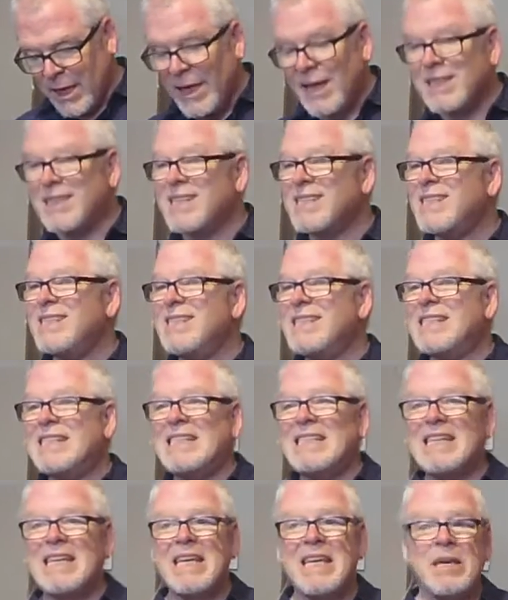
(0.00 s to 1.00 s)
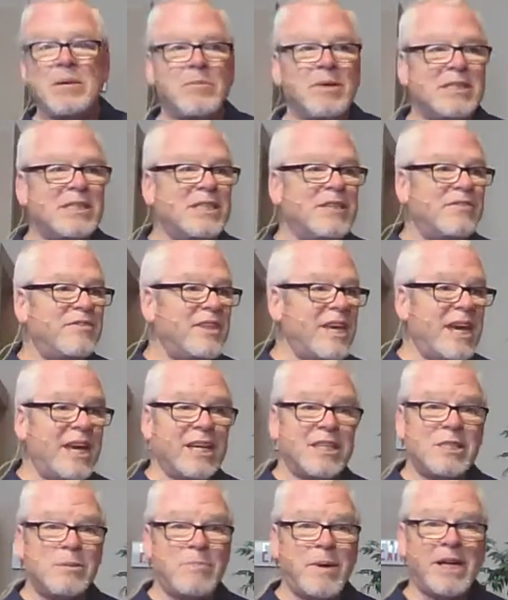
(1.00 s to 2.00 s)
It doesn't seem as if they
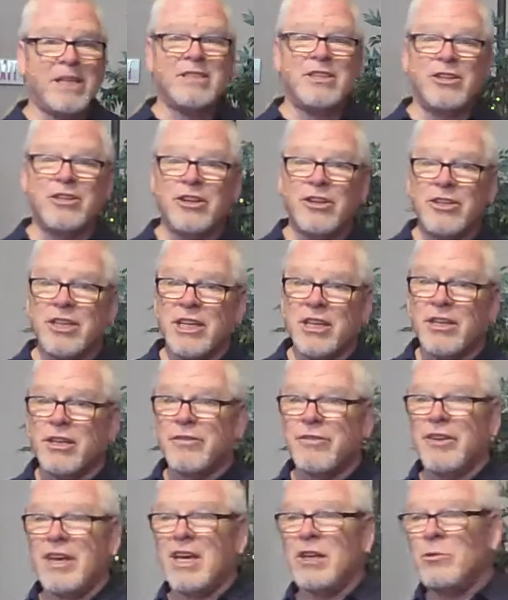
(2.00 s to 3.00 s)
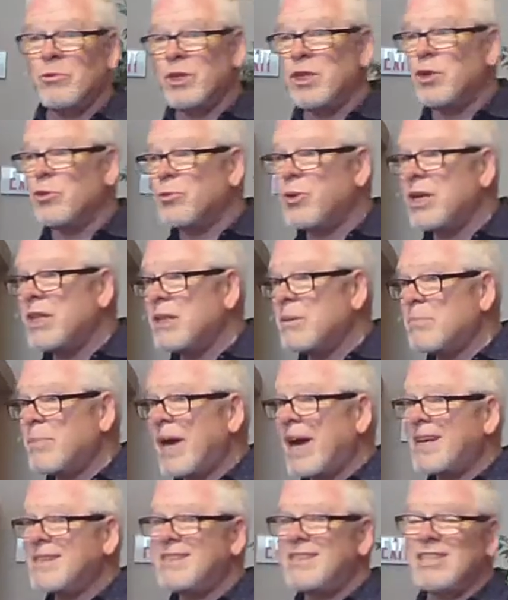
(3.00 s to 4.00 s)
expected her to intervene. When you read the
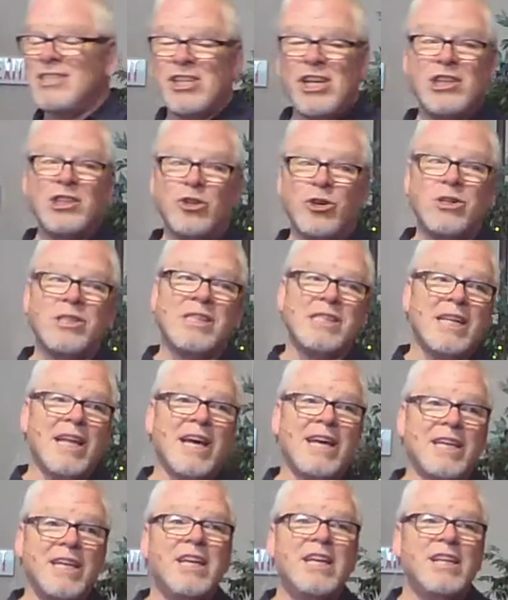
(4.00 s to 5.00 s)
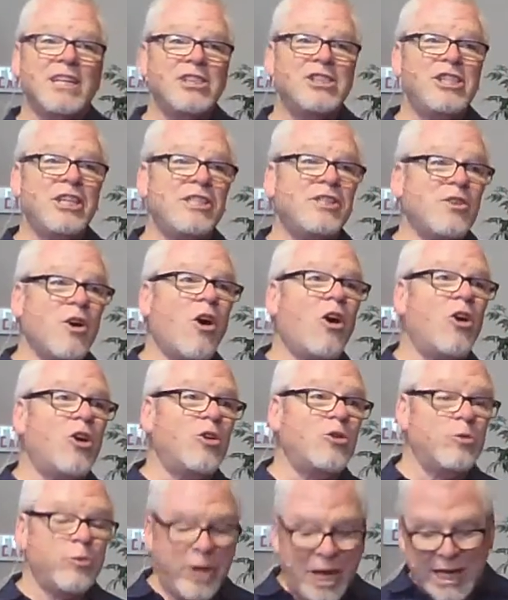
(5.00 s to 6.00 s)
passage, it looks like she's
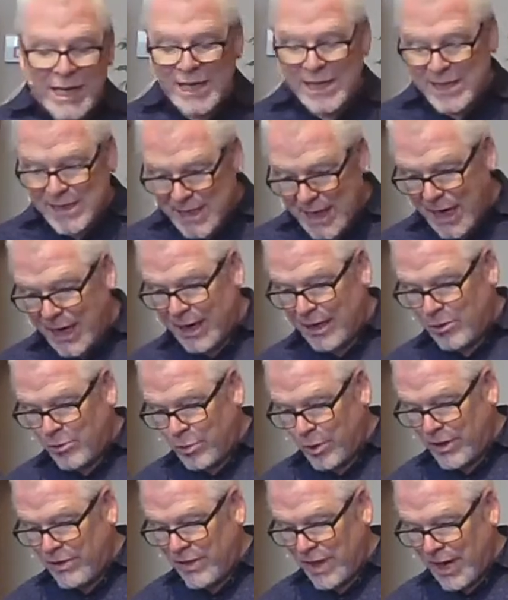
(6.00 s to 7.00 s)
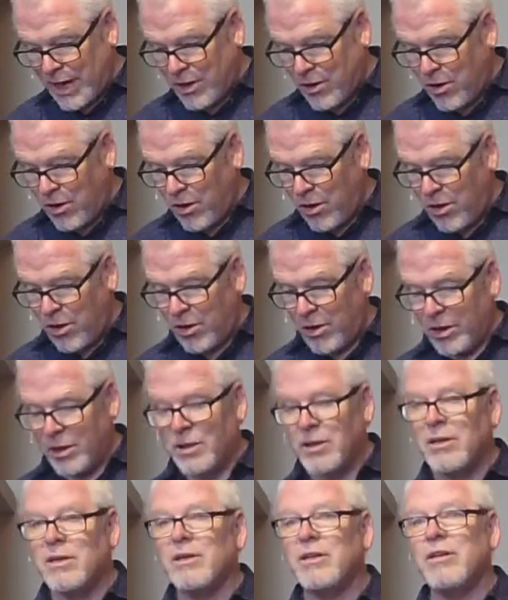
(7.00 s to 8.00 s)
already dead when they
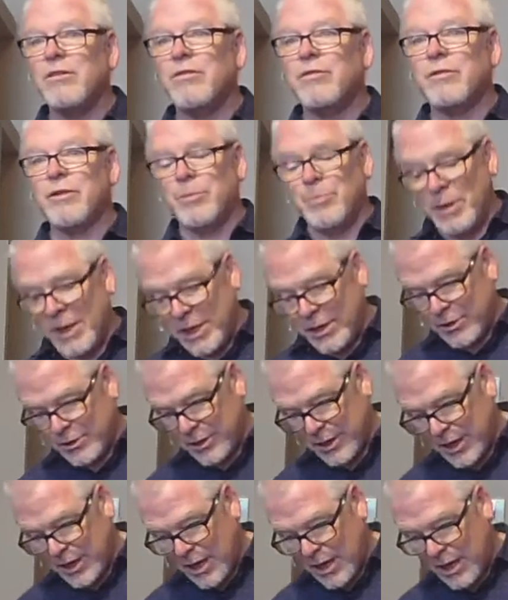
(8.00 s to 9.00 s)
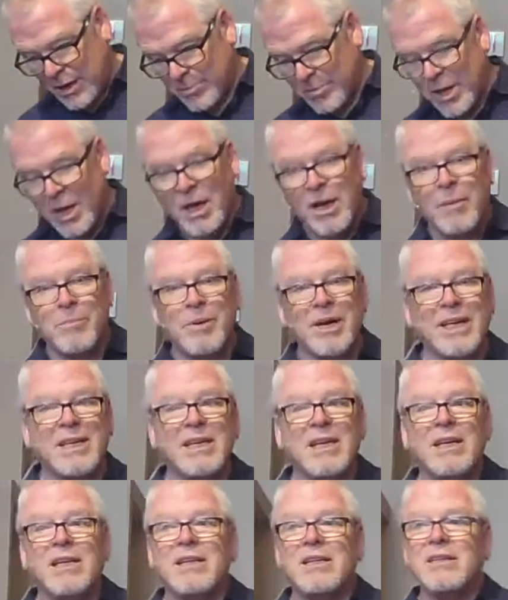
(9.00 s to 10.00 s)
call for Peter to come.
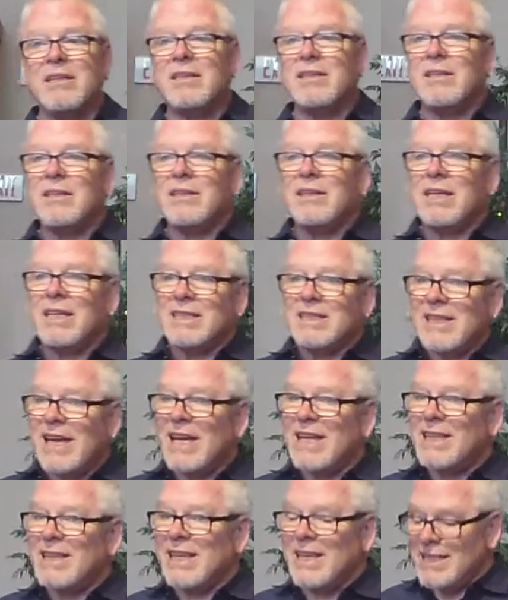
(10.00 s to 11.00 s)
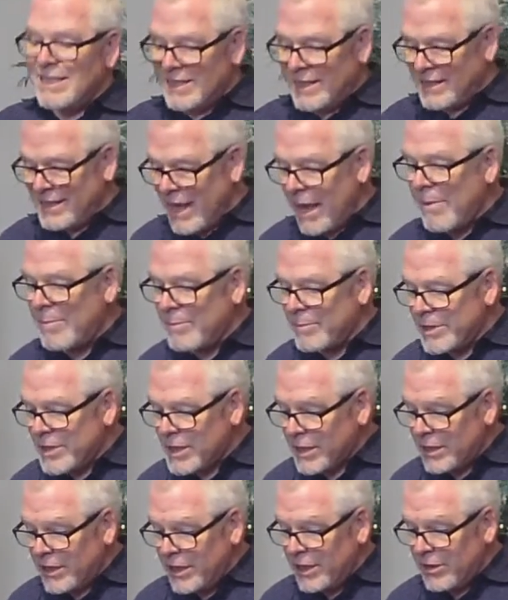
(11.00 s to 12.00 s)
But the intent then
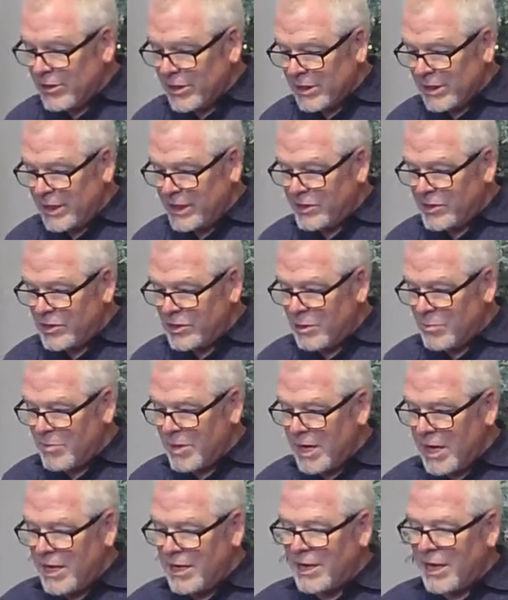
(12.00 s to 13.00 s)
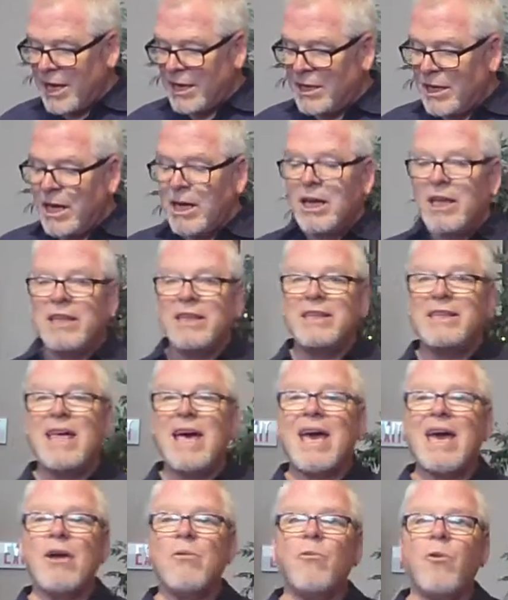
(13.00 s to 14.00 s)
seems clear, at least to me, that
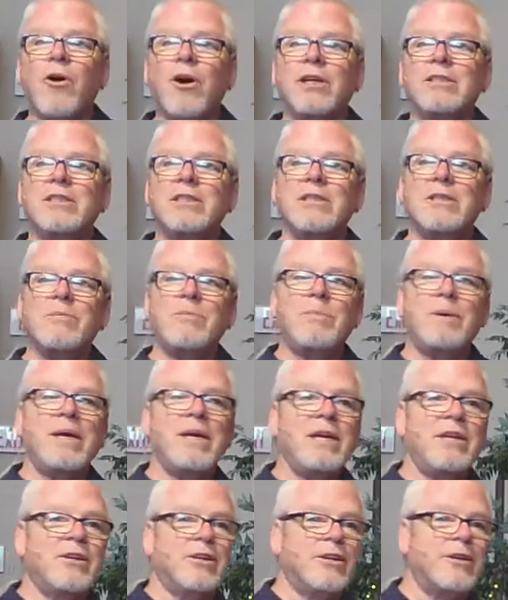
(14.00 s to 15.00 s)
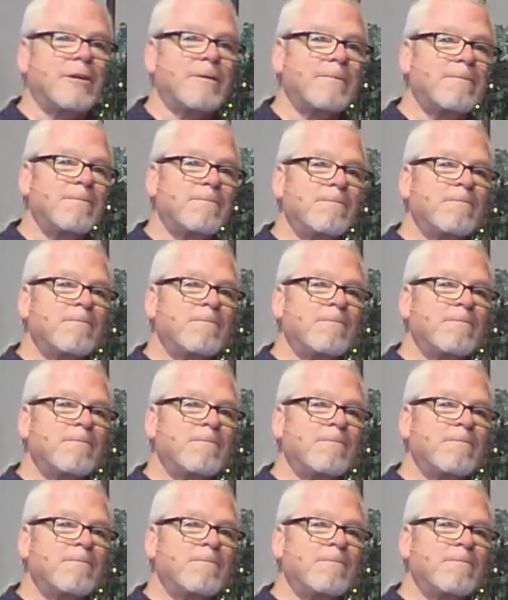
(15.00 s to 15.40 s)
they wanted Peter